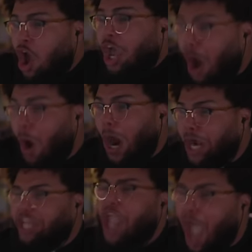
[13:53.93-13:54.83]
Who are
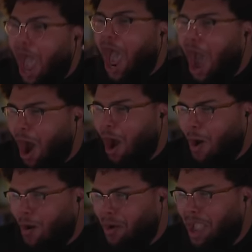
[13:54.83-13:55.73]

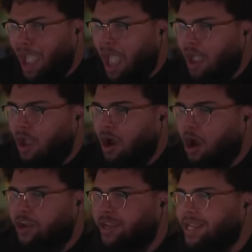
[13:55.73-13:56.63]
you?
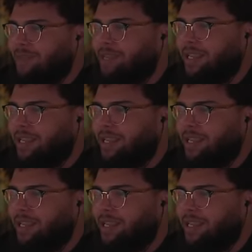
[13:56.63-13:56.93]
Are you gonna let me